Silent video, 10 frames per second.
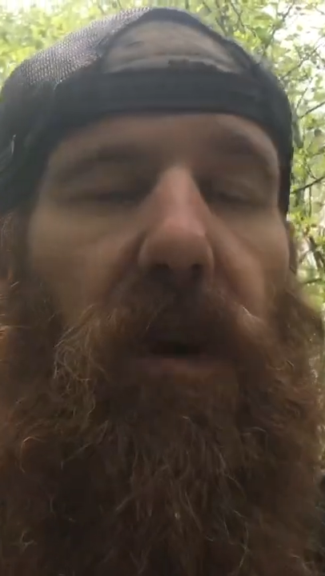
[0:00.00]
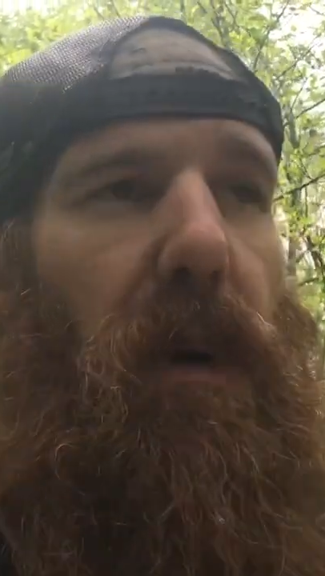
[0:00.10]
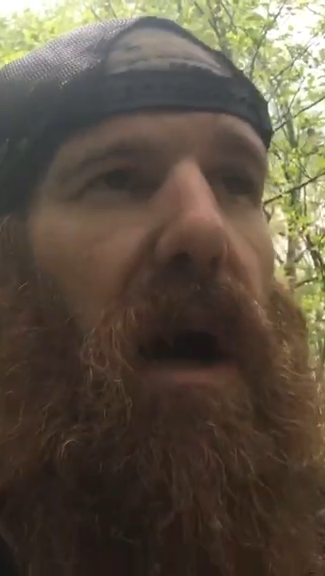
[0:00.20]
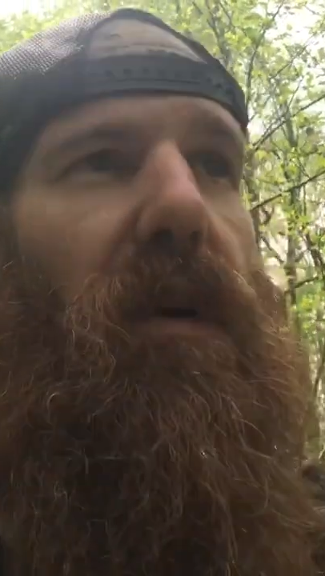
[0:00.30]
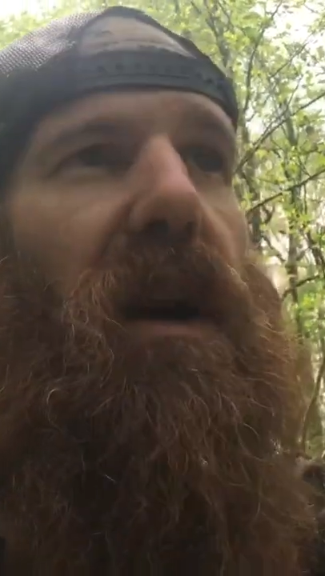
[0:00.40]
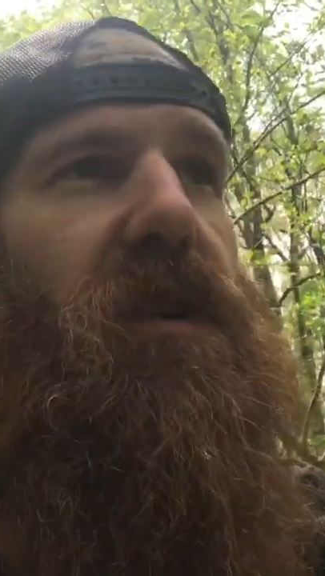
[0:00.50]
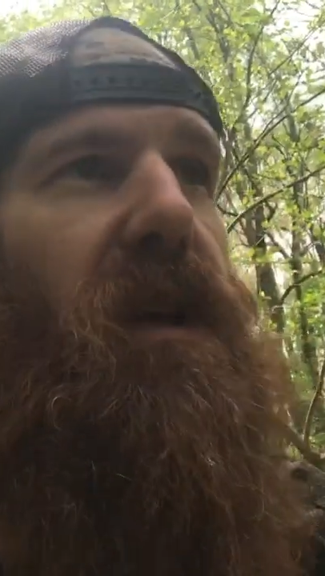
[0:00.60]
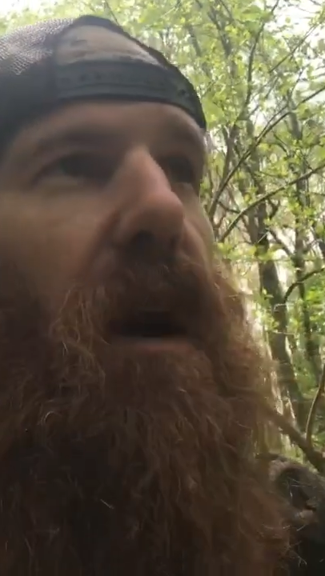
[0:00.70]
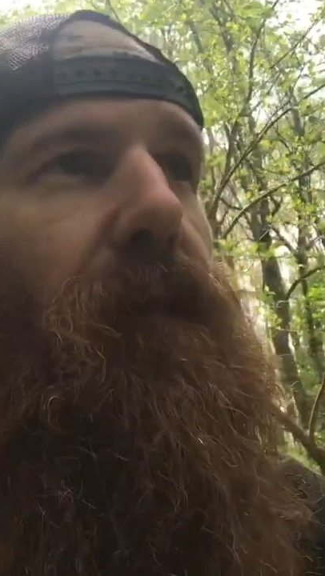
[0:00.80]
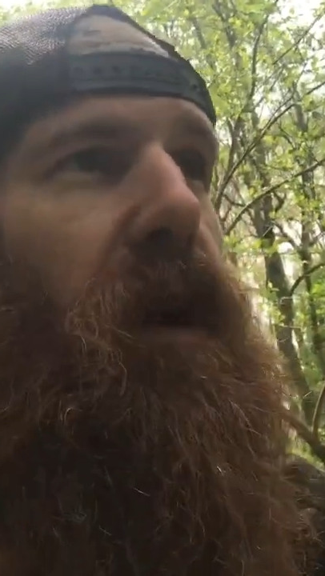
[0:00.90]
to Mount Rogers
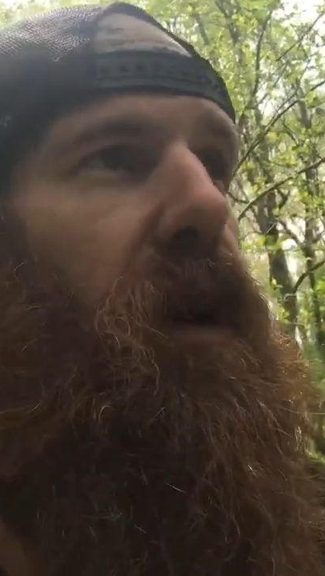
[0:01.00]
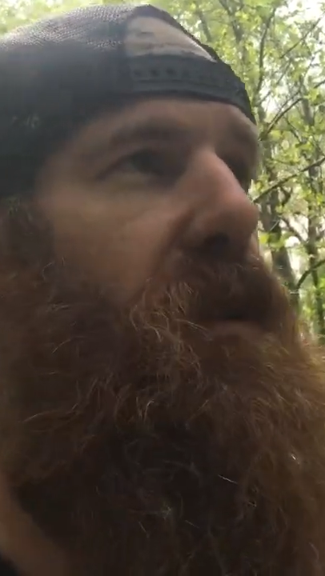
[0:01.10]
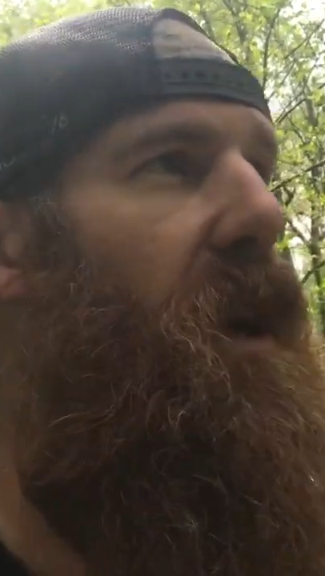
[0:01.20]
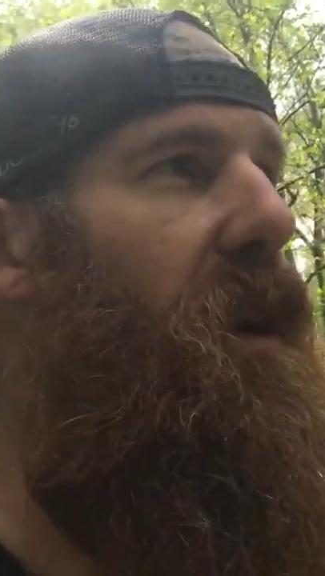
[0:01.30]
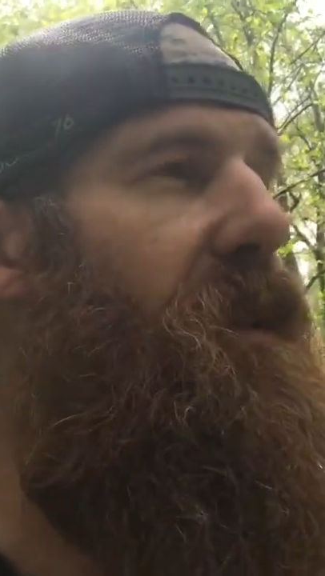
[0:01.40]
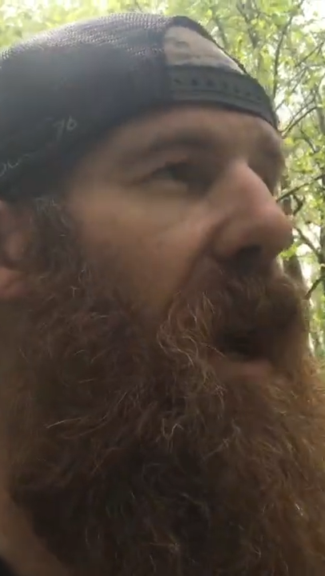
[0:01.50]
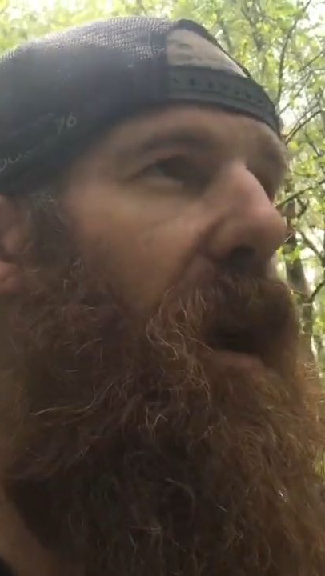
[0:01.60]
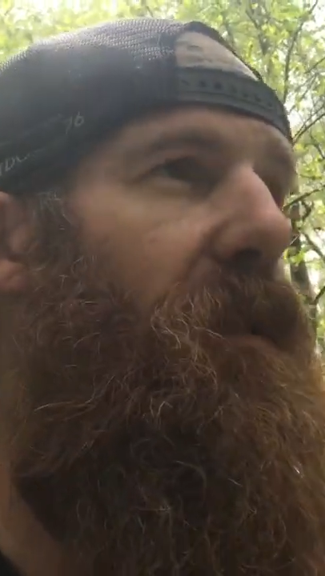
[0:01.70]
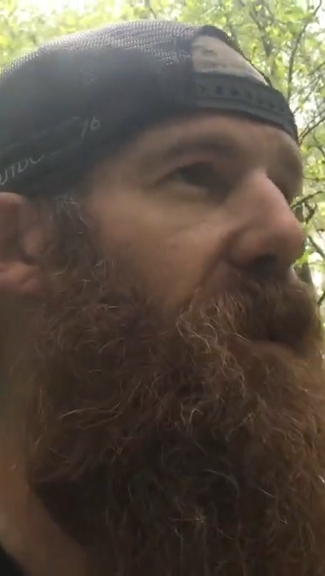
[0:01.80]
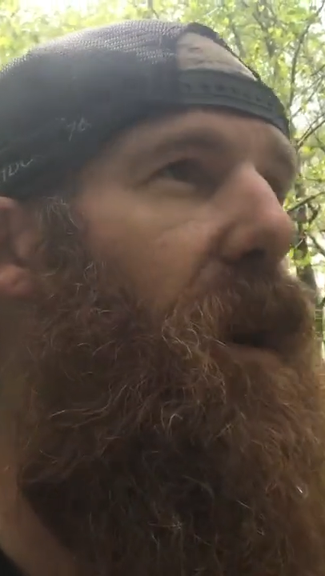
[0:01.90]
Outfitters there in
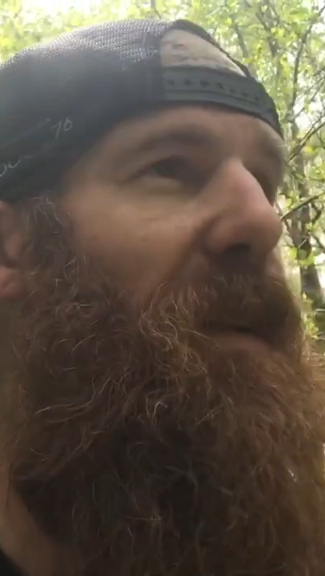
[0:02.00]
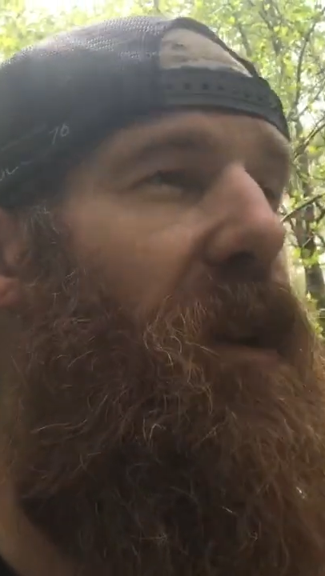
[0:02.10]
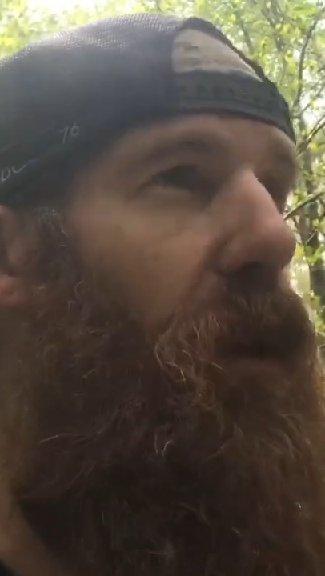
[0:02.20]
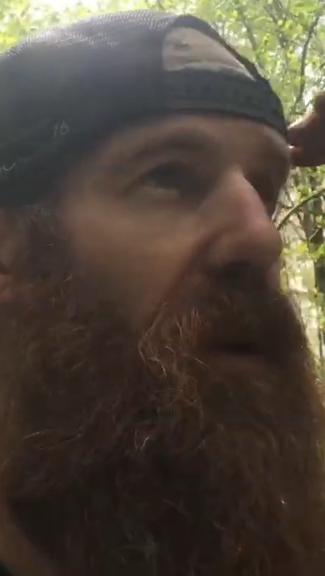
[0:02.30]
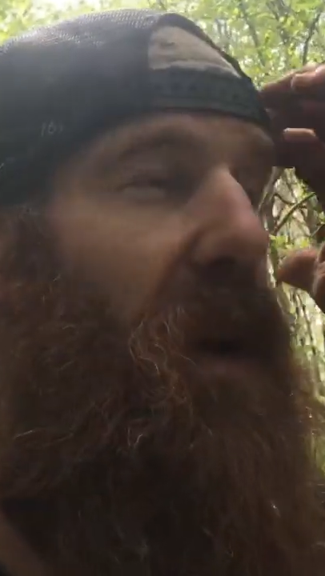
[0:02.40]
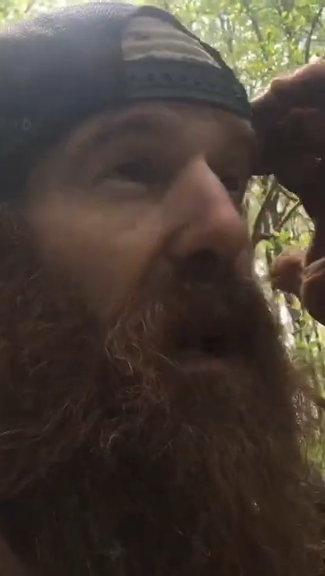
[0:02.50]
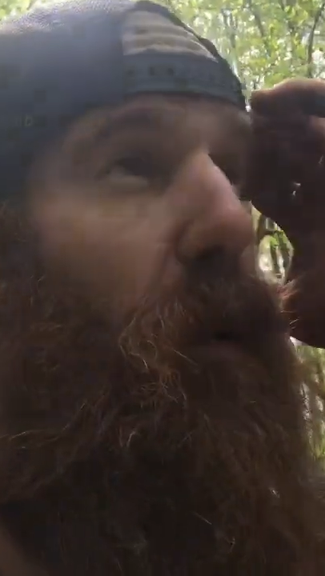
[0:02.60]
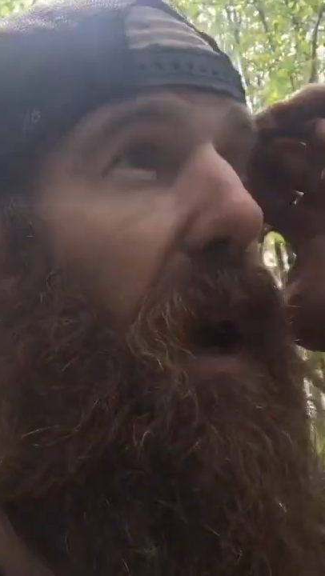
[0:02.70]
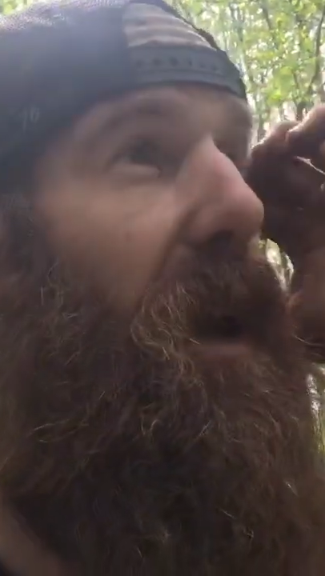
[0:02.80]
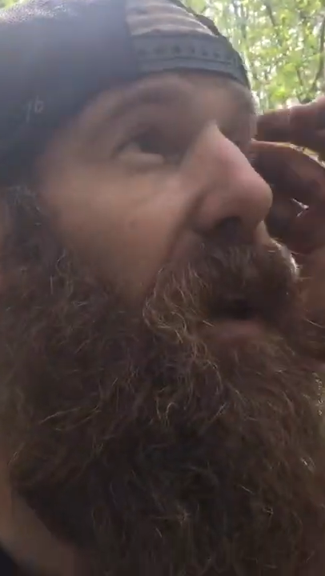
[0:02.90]
town, so I have to go in there
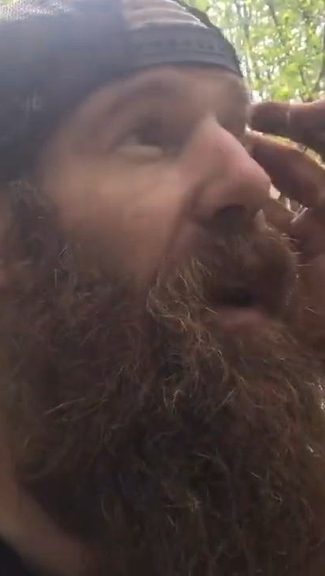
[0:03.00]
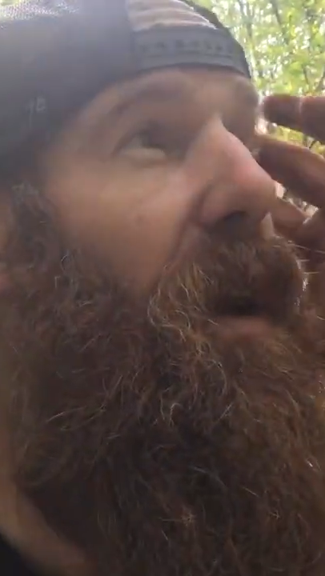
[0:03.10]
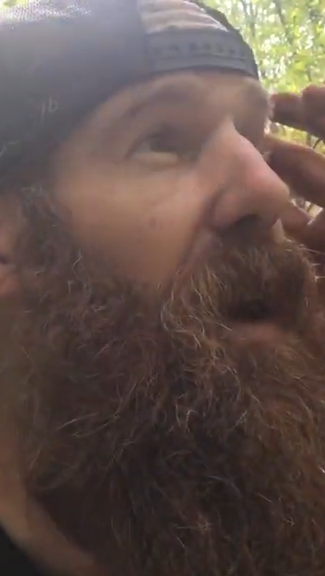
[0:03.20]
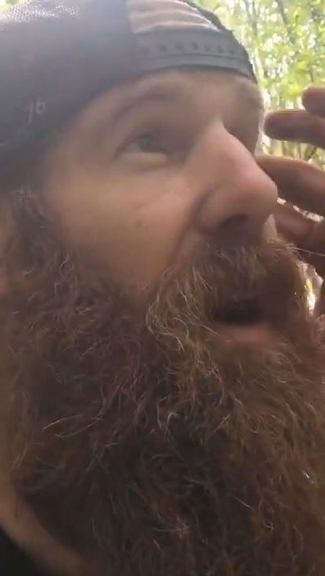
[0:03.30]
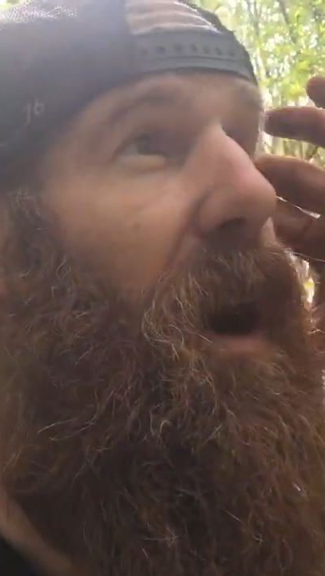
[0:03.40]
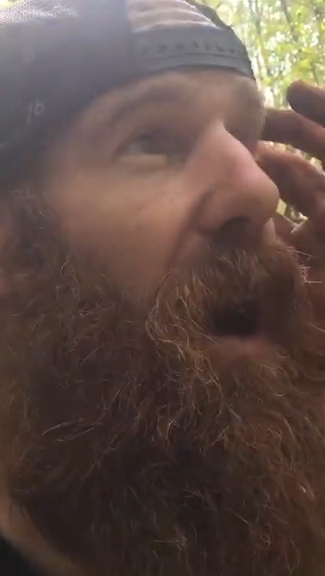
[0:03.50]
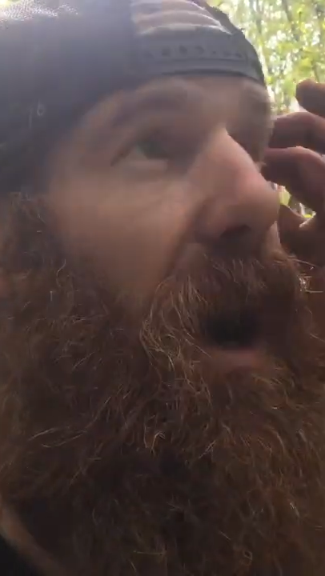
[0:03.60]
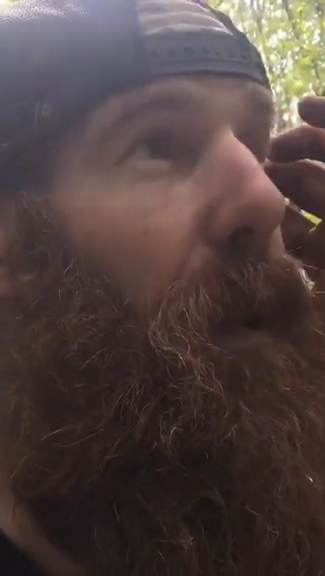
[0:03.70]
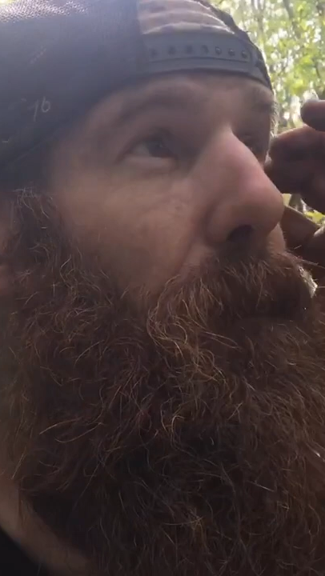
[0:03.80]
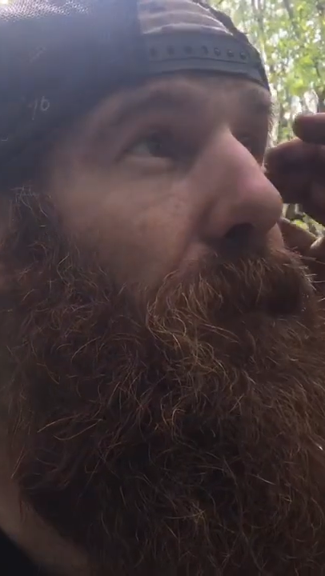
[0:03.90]
anyway.
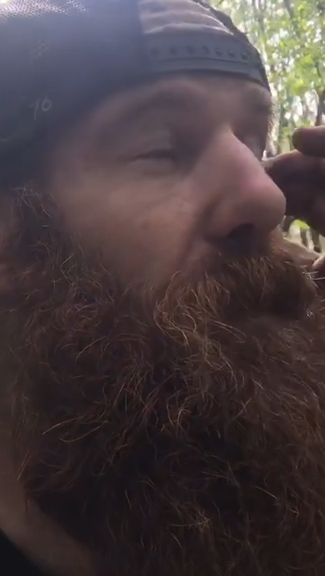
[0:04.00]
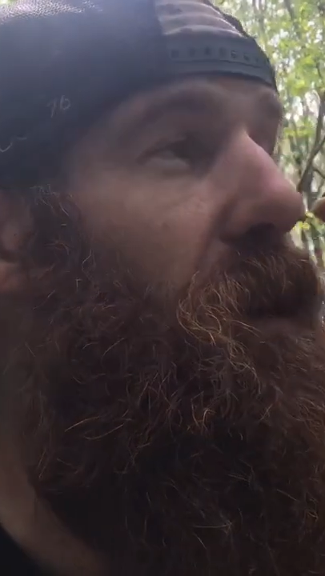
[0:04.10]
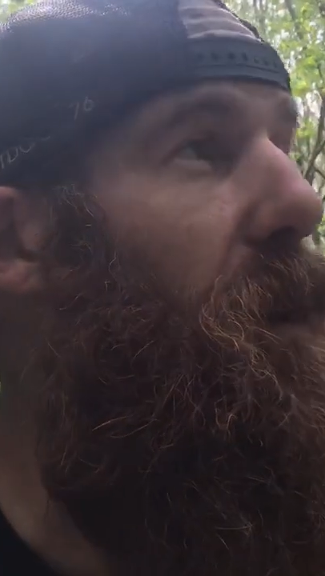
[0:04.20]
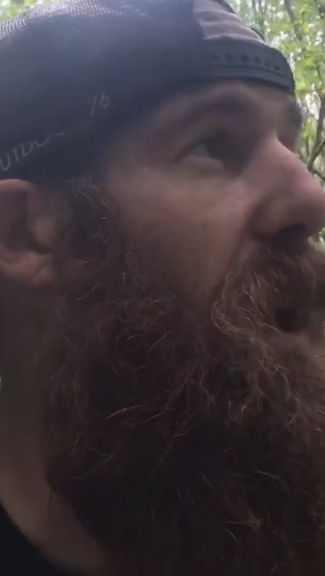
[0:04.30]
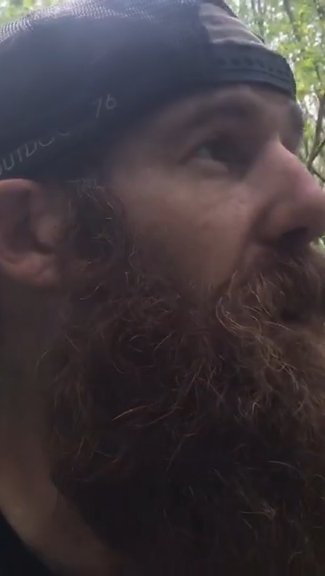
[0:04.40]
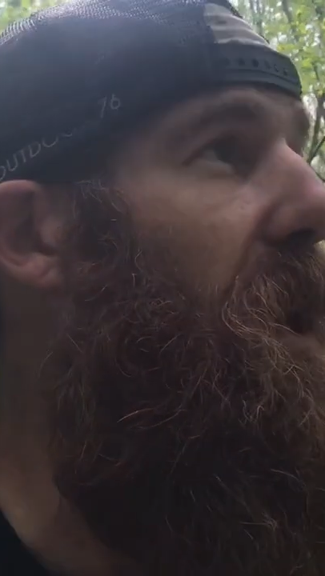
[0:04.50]
So hell